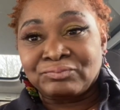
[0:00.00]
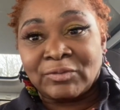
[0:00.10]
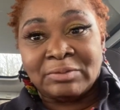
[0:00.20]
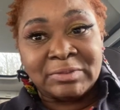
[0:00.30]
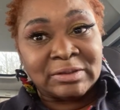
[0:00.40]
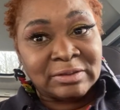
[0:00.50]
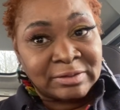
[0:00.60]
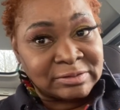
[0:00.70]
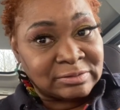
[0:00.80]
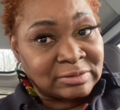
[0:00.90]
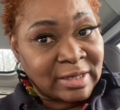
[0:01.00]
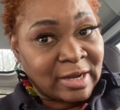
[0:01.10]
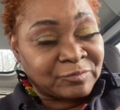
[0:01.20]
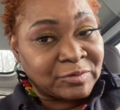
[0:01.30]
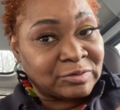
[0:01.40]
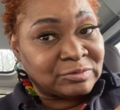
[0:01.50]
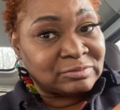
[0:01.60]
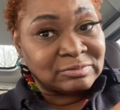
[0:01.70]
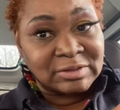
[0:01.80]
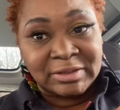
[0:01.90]
I'm in the little Afro
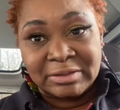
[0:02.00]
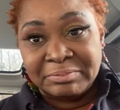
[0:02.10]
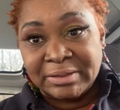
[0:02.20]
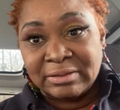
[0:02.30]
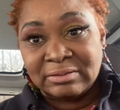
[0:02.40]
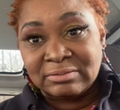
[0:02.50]
itty bitty